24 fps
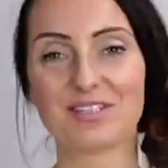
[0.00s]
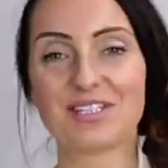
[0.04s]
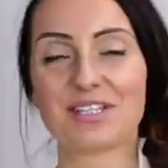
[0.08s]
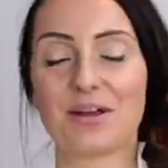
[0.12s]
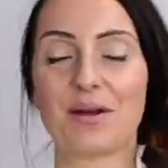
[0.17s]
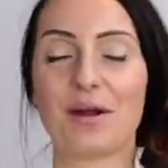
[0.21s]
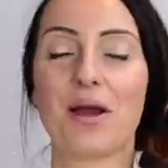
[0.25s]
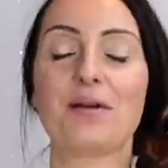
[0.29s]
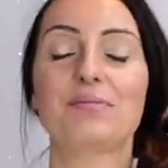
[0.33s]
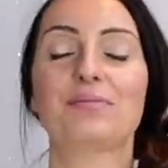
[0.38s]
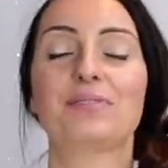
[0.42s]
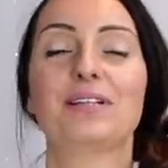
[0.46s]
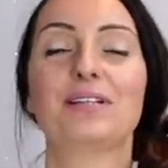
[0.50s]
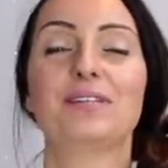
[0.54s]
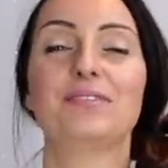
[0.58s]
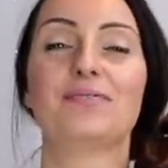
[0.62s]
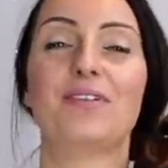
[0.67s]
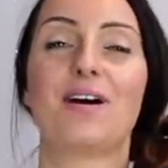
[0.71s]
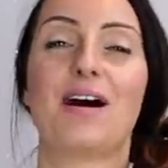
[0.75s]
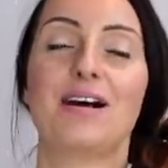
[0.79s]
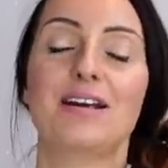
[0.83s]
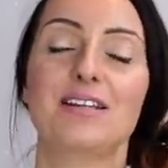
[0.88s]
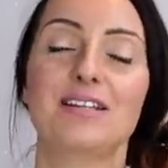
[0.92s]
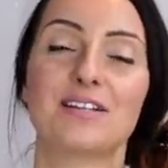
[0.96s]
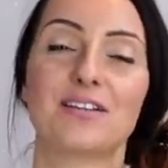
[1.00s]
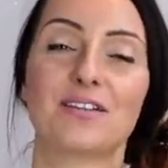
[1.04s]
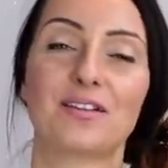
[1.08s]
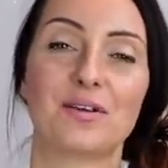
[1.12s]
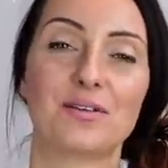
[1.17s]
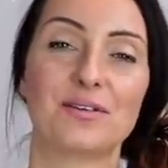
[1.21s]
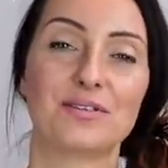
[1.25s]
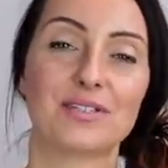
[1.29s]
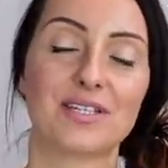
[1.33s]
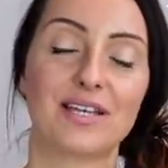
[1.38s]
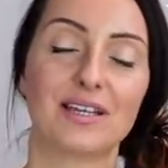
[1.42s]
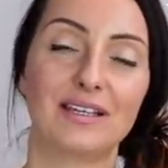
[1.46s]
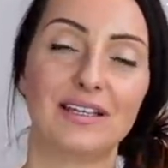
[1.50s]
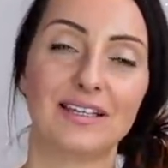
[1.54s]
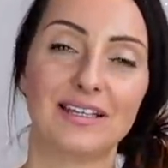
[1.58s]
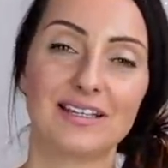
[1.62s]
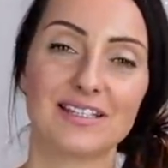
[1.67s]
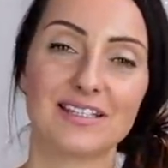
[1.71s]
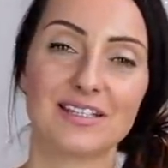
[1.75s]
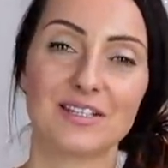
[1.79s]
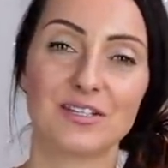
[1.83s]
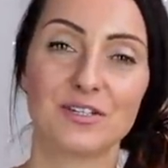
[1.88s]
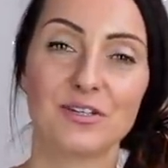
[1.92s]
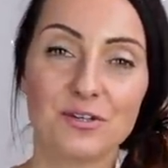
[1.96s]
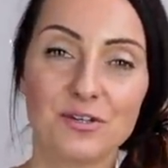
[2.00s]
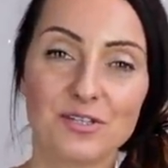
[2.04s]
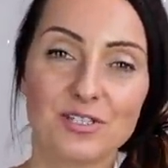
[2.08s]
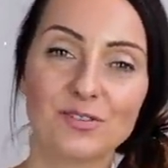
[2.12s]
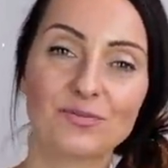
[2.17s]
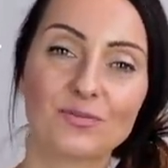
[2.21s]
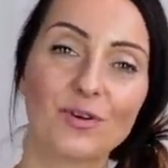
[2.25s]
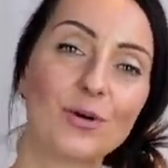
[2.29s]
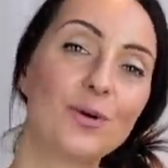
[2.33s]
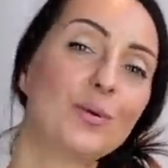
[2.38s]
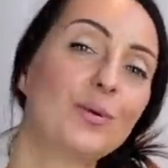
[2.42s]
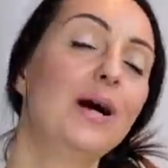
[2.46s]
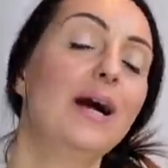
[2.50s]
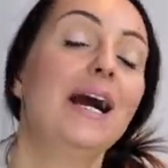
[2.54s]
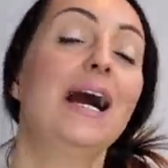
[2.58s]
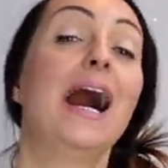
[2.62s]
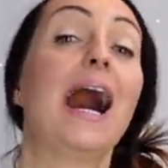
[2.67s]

So hopefully you find those links useful.